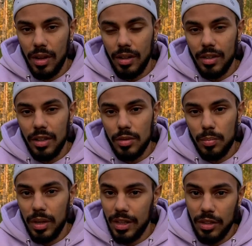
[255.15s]
There's
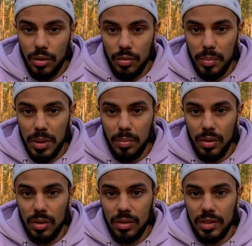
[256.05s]
plenty of
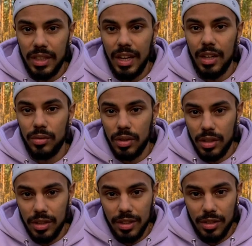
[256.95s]
people that have
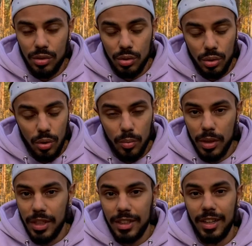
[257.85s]
heard this so
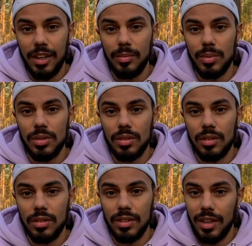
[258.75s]
many times
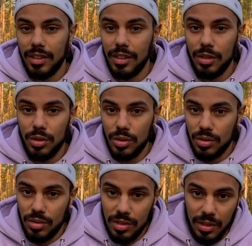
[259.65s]
that they're just
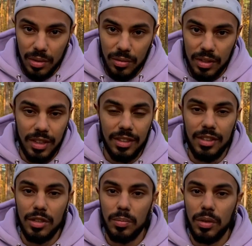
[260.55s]
sick of it at
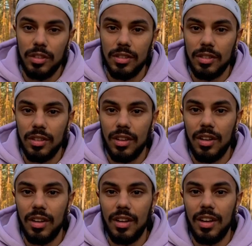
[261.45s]
this point.
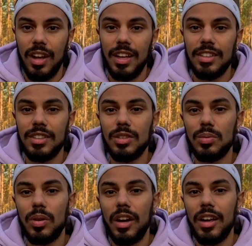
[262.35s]
This is
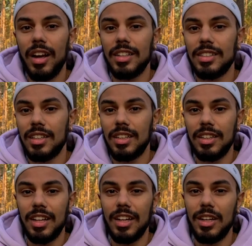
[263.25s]
why I said it
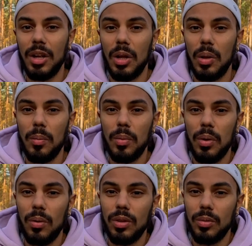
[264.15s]
can help
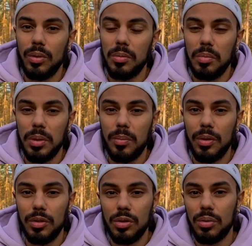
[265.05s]
only when people
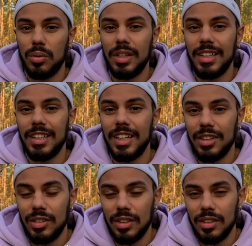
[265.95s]
truly
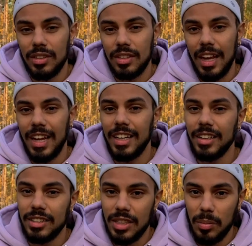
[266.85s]
hear it and
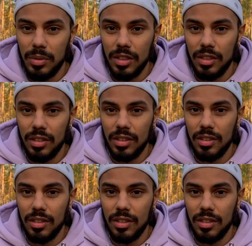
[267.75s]
accept it.